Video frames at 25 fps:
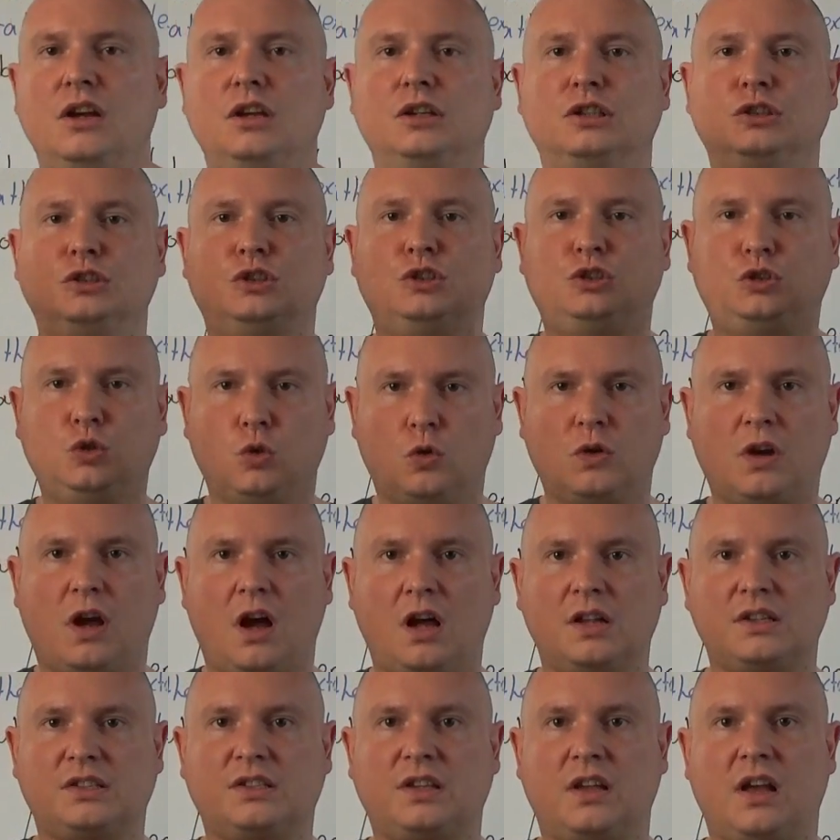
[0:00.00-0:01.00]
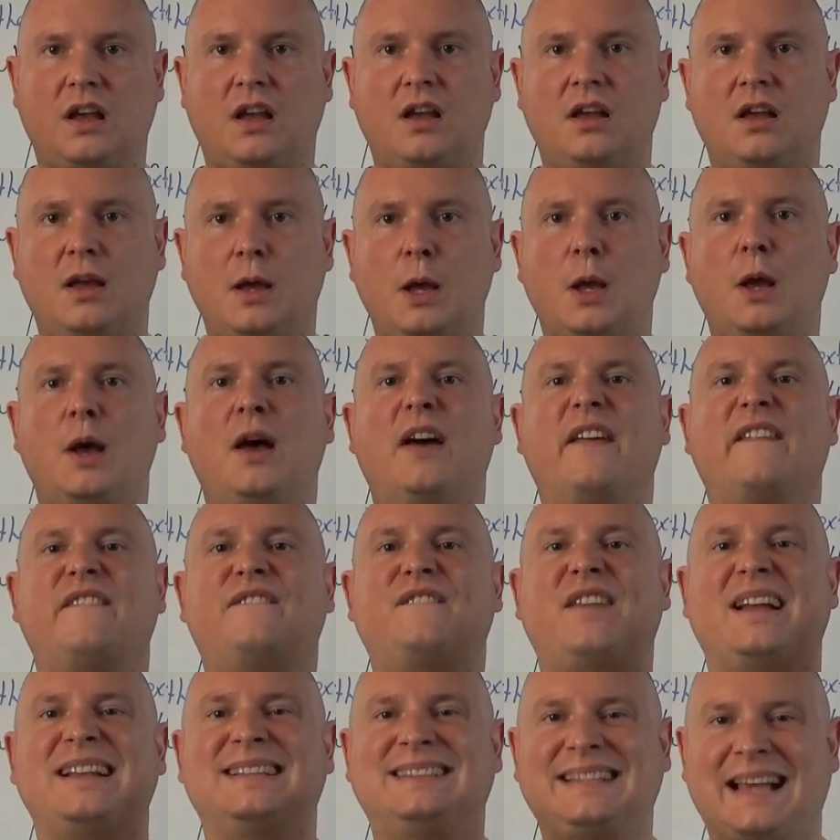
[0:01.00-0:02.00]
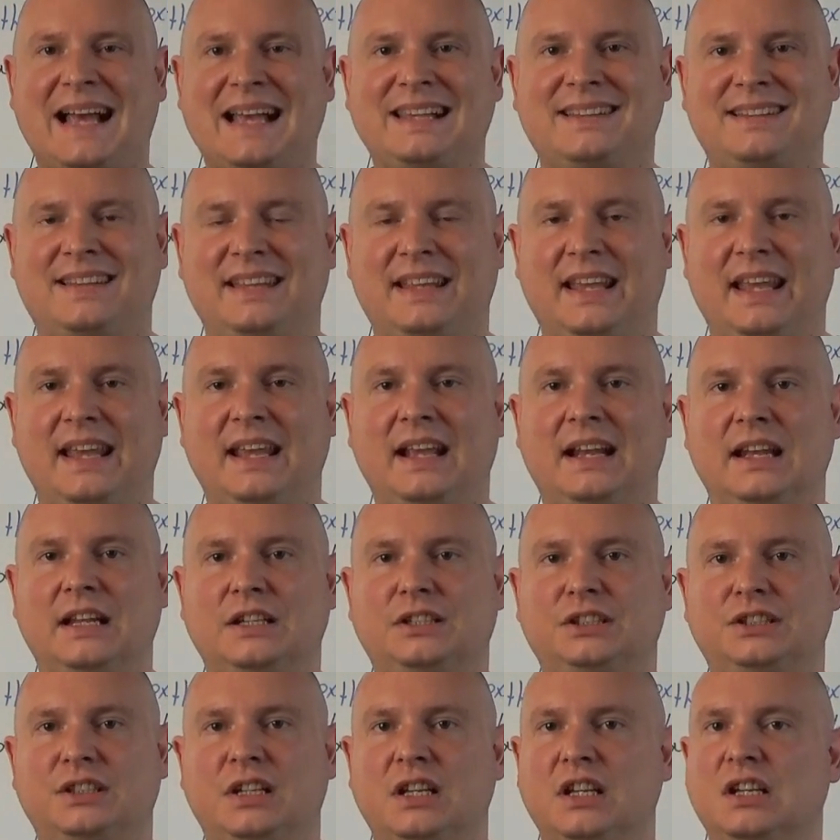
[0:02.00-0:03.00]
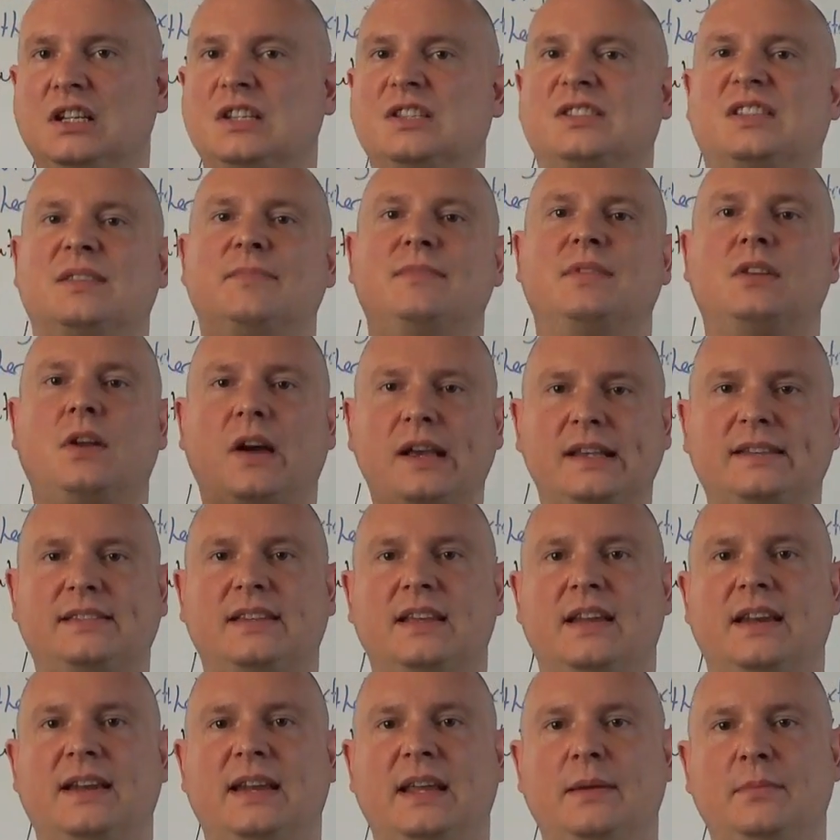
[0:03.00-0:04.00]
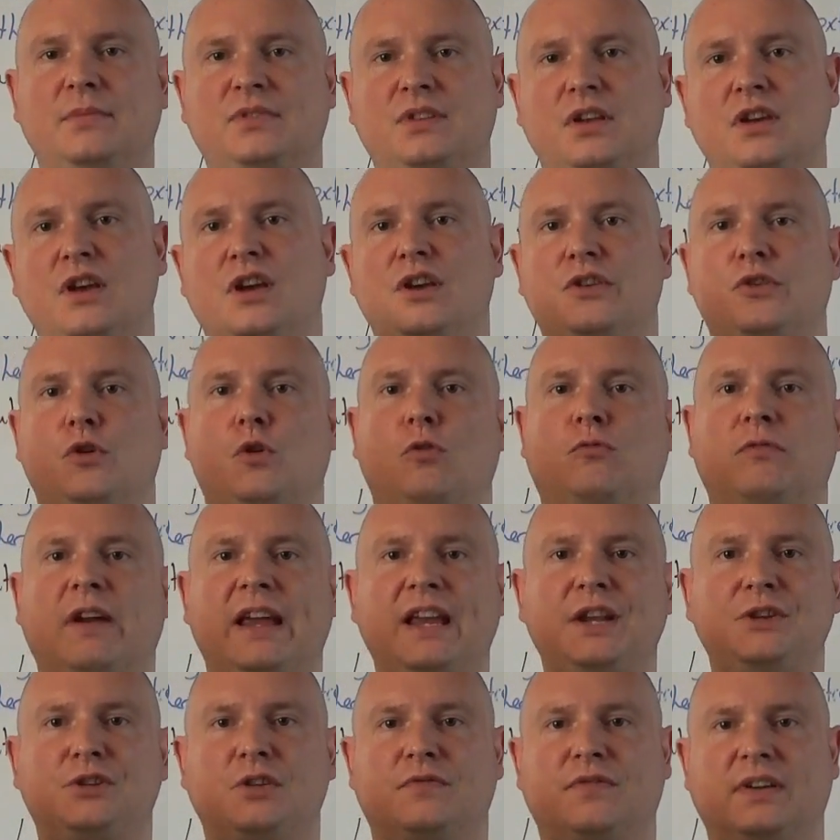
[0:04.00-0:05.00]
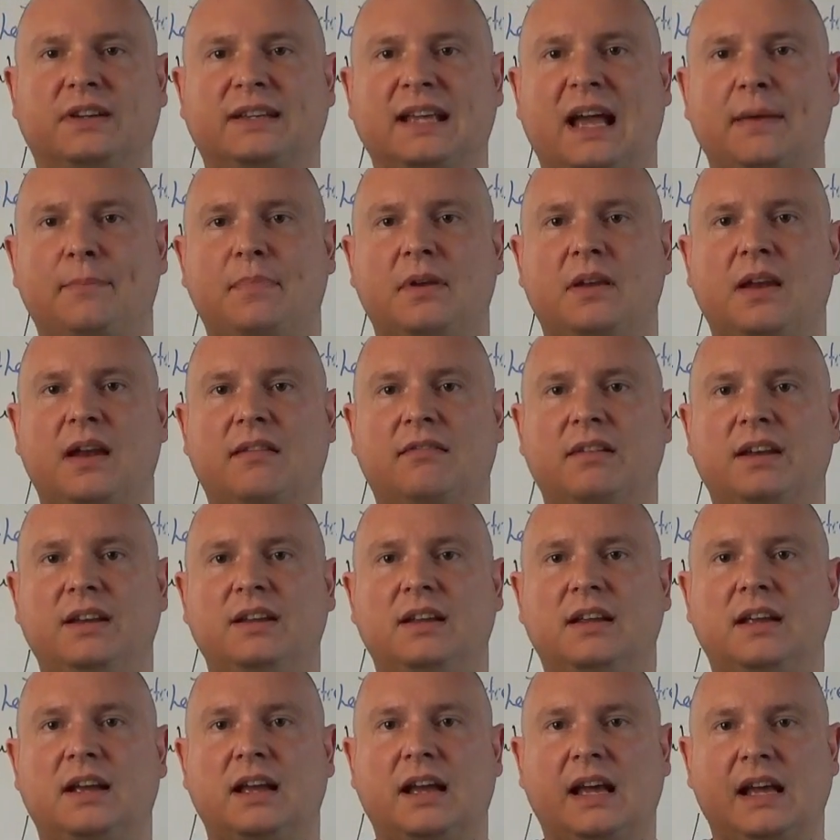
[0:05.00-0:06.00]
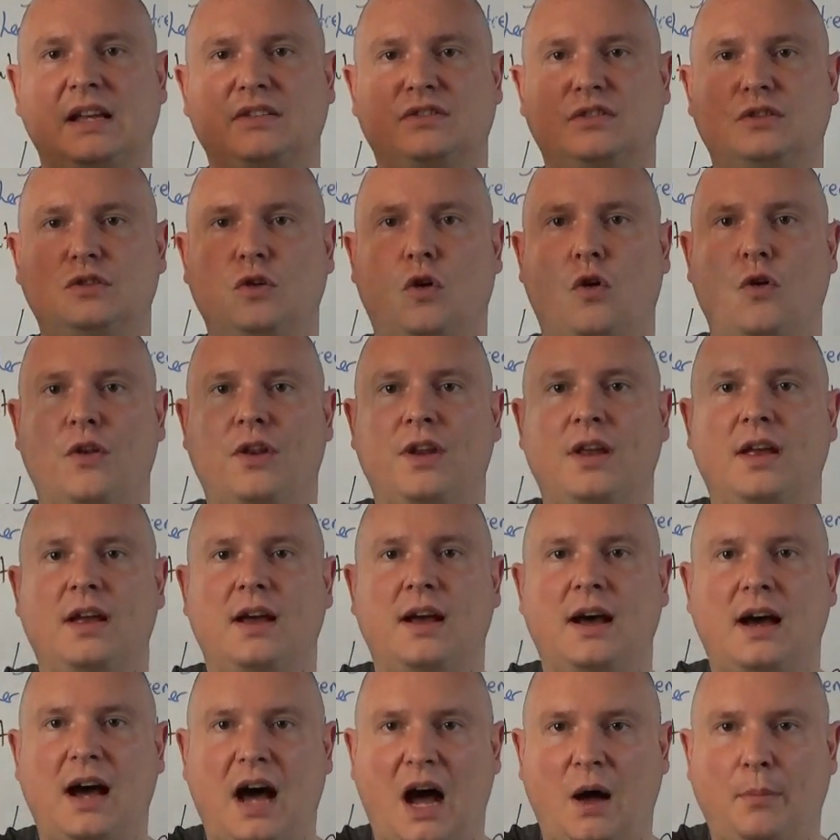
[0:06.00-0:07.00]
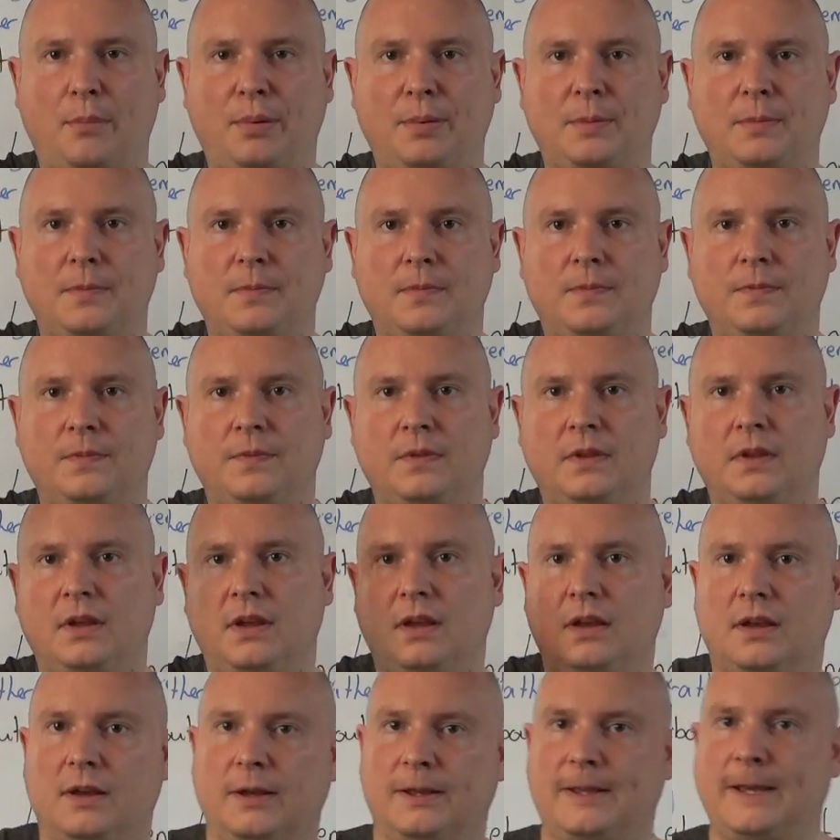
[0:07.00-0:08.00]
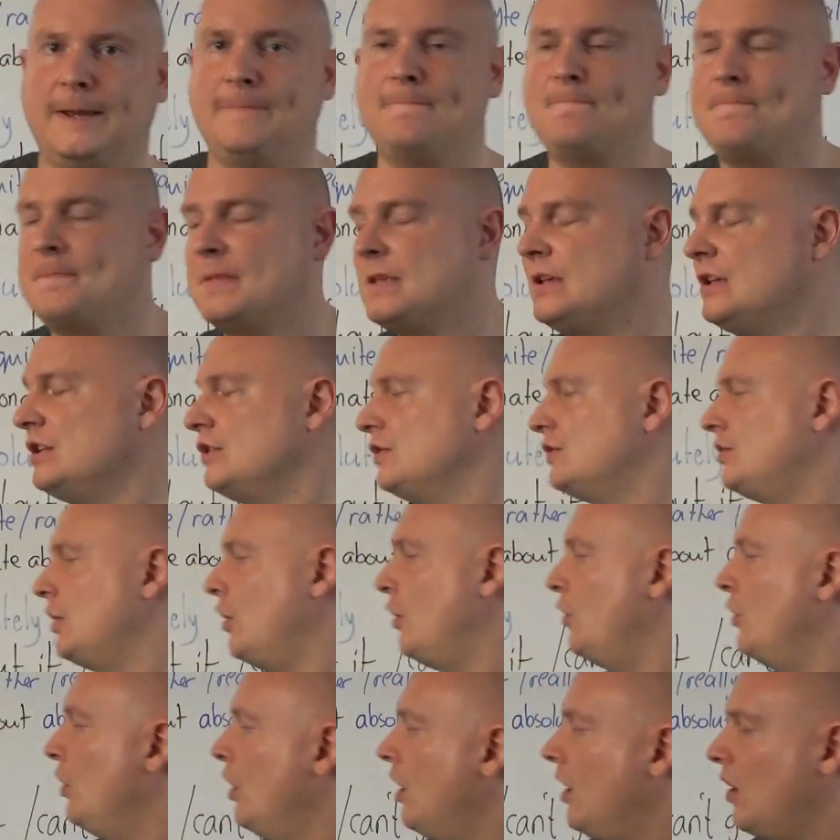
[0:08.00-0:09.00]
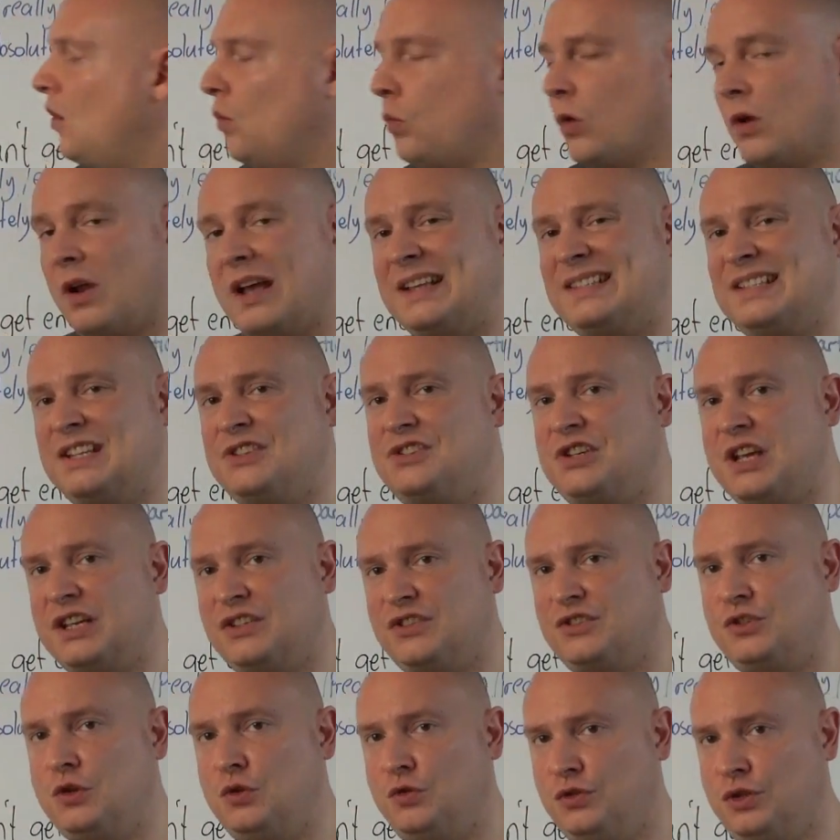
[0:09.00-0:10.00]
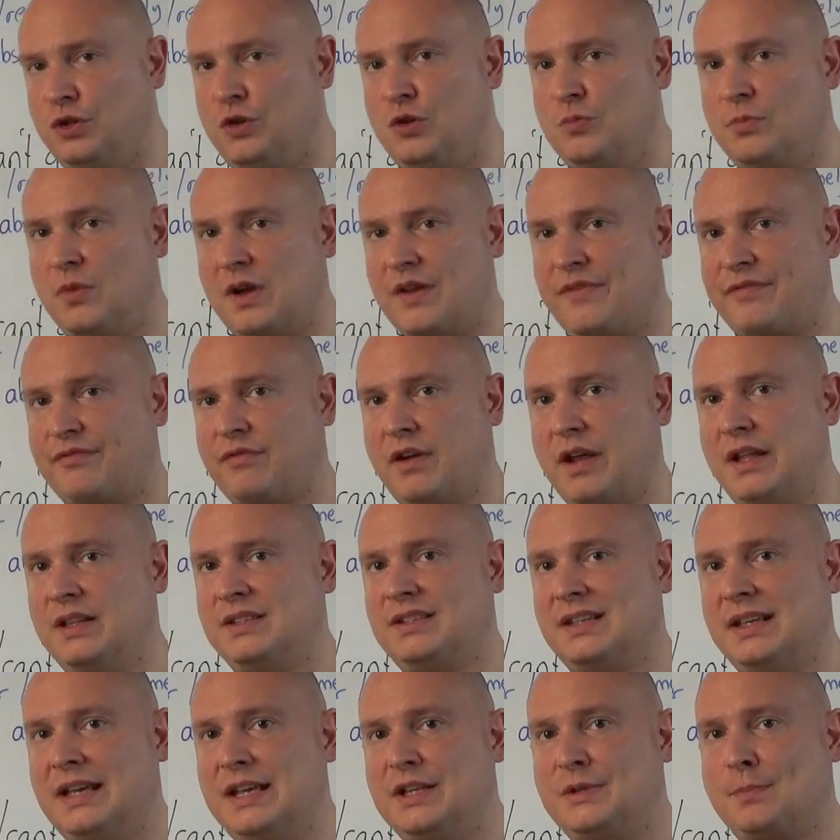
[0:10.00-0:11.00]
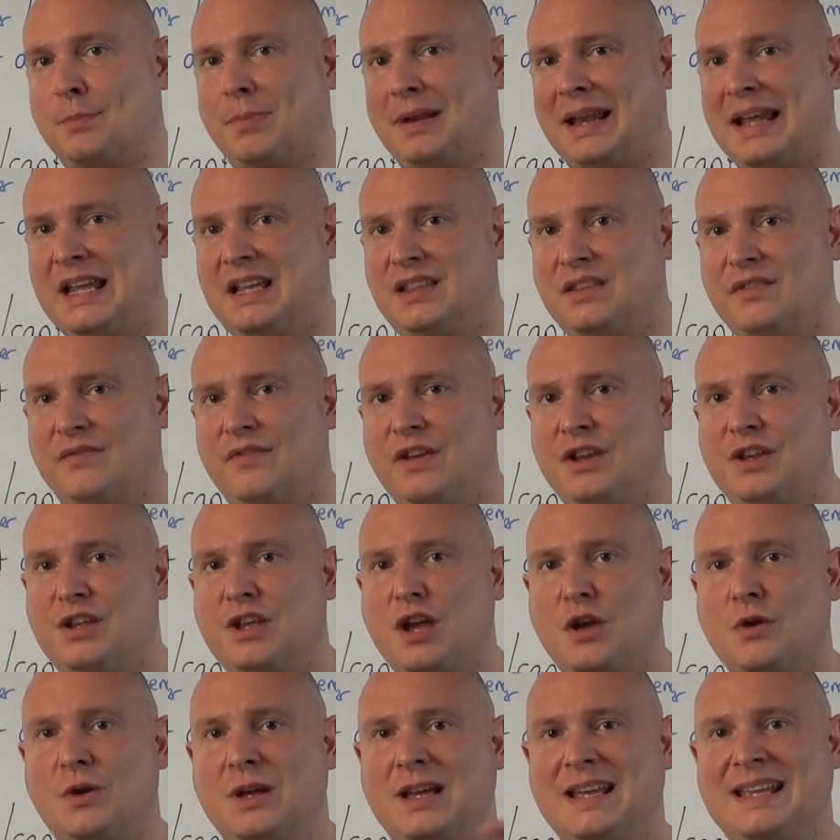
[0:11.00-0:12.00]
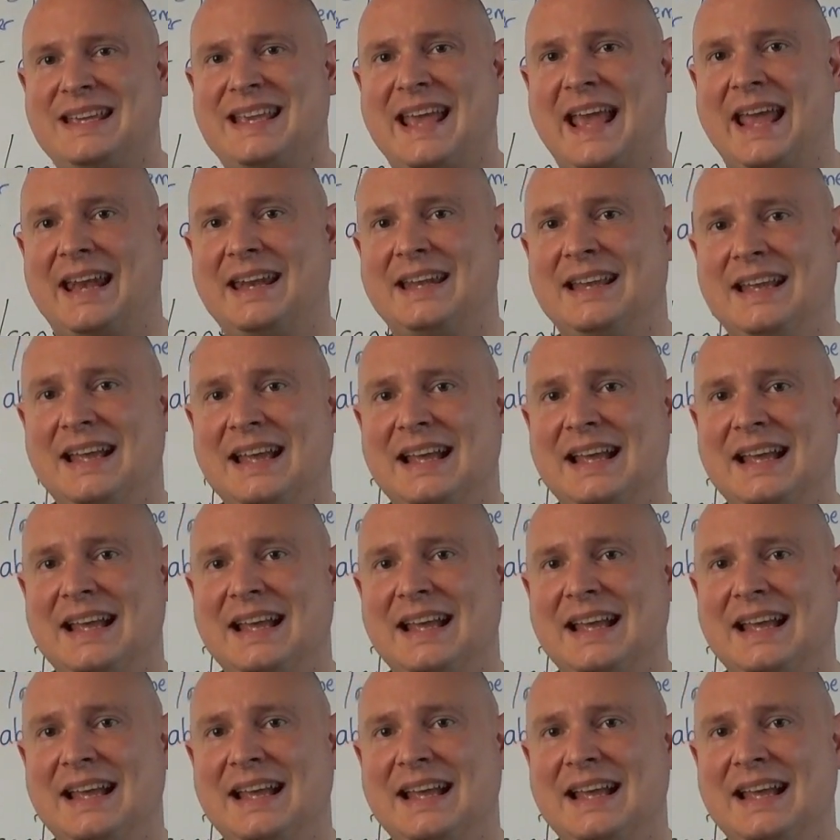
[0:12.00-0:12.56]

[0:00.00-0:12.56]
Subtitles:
Short answer, fantastic English, some nice synonyms, your range of vocabulary has gone up. Again, so what I suggest you do, my friends, is play the video again